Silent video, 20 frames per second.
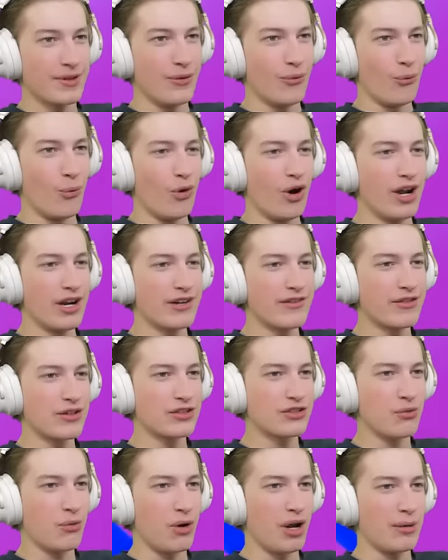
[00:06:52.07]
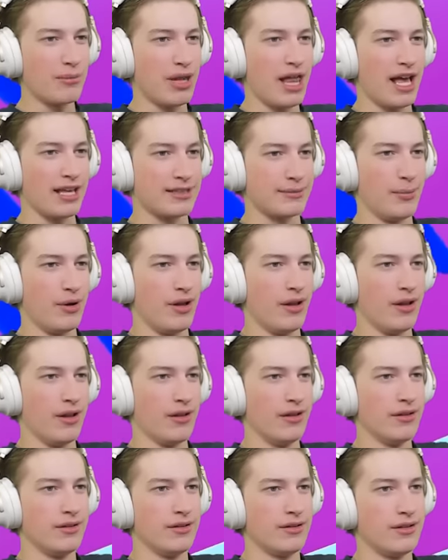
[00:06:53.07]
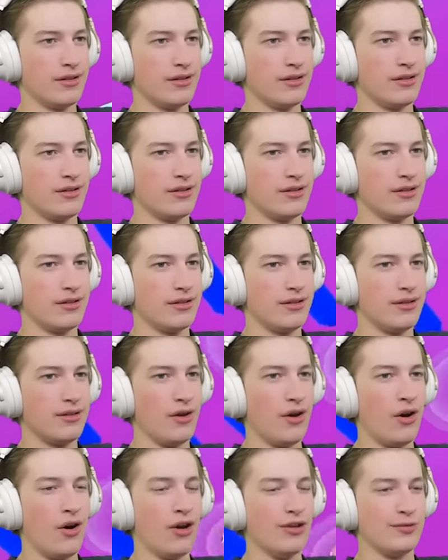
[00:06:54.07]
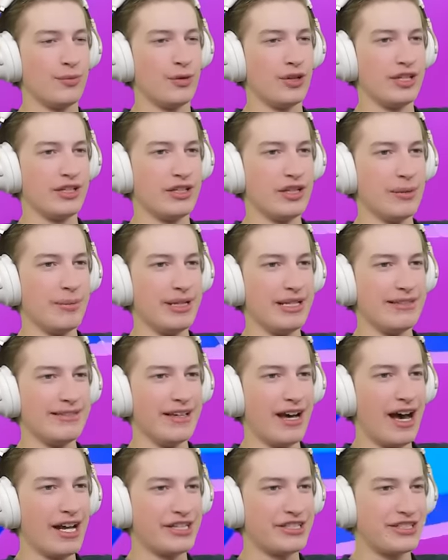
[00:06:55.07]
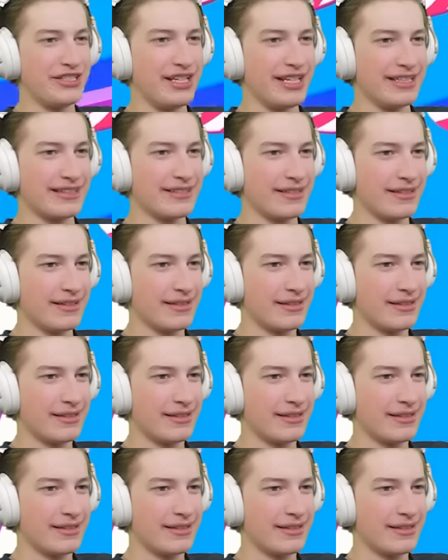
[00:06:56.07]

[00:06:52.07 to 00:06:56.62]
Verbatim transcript: One versus one blast ball. Oh, it's pretty good, but he dodged it.